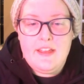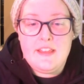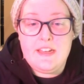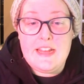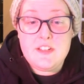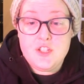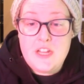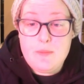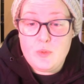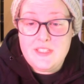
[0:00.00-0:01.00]
The next
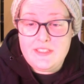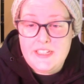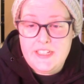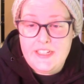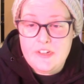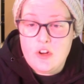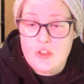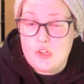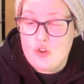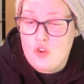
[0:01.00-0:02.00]
shape we see here
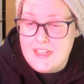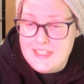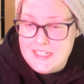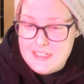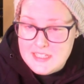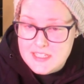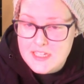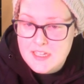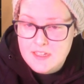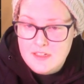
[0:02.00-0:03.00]
are the
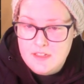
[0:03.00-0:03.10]
crescents.